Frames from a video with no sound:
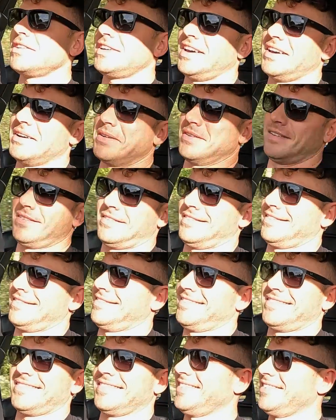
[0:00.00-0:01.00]
yeah,
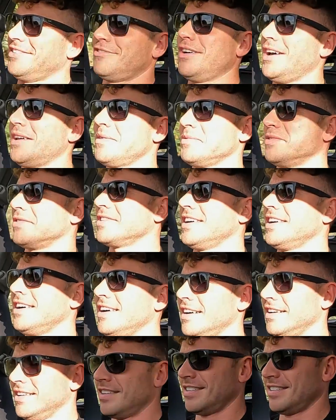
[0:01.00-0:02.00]
incredible
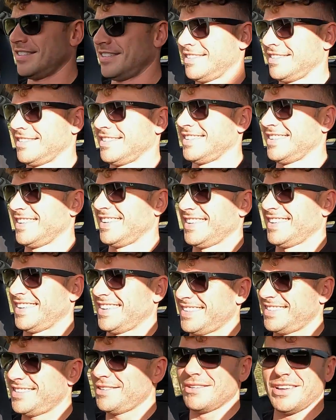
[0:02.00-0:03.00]
car.
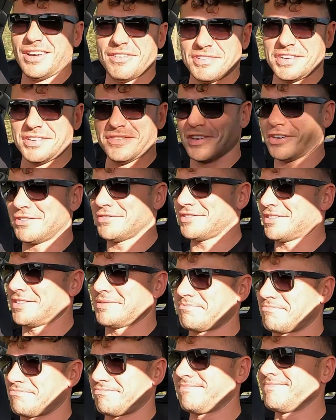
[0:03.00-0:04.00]
Do love Evos, so
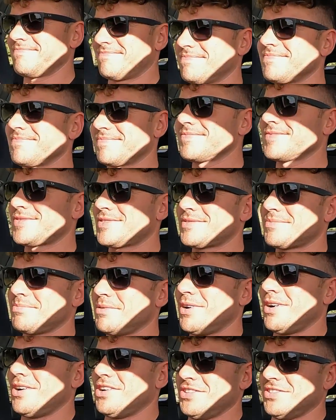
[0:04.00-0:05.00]

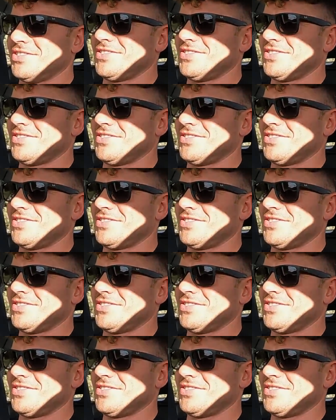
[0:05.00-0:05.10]
spot on.